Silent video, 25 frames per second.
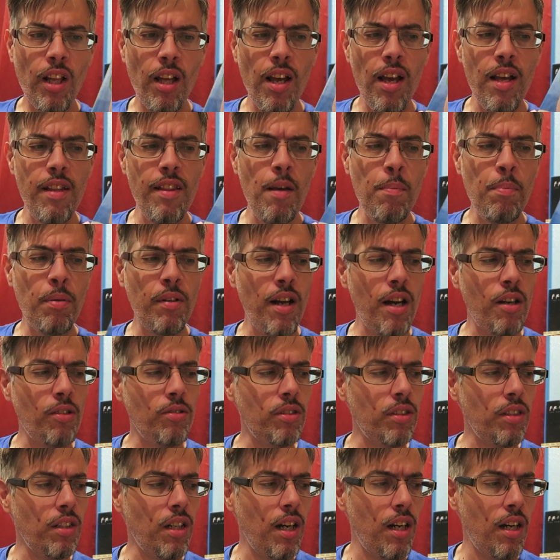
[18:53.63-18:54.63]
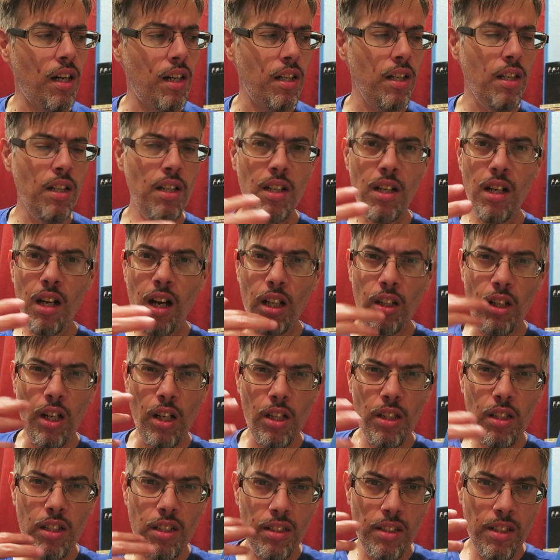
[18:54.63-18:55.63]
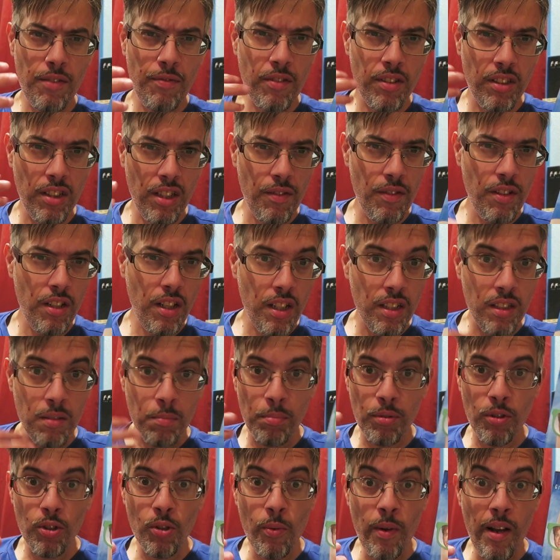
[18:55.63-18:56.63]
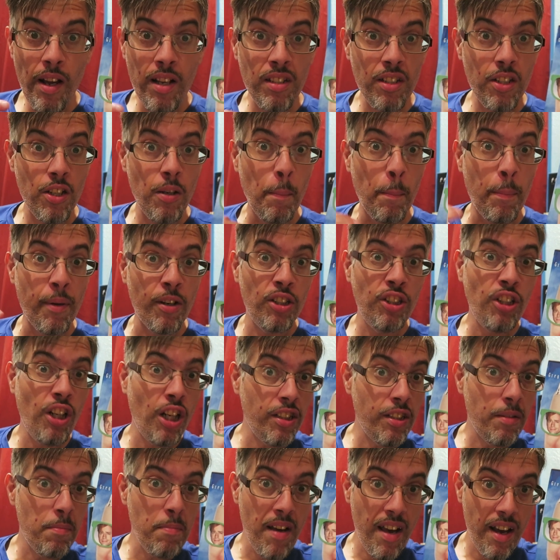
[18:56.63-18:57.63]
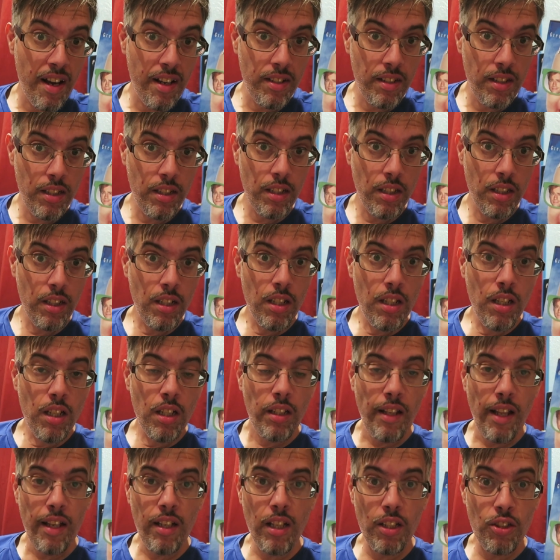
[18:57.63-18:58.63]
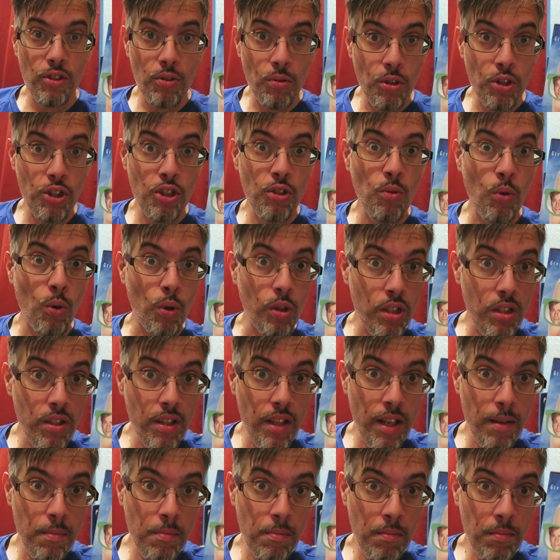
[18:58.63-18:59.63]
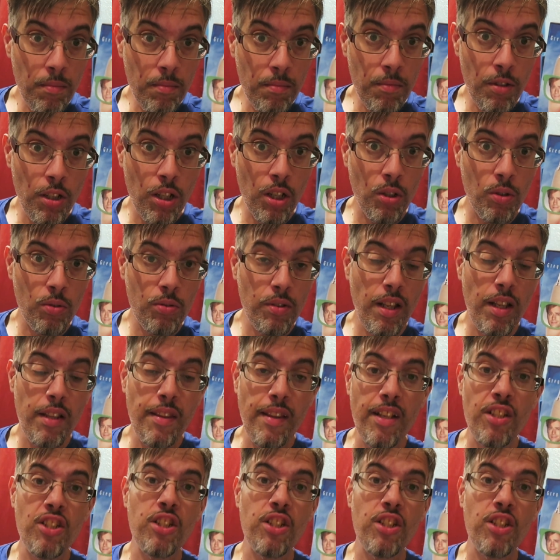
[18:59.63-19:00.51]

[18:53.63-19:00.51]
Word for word: And they put out a lot of these different DVDs and Blu-rays that are burned on demand. Like, as soon as you order them, you know, they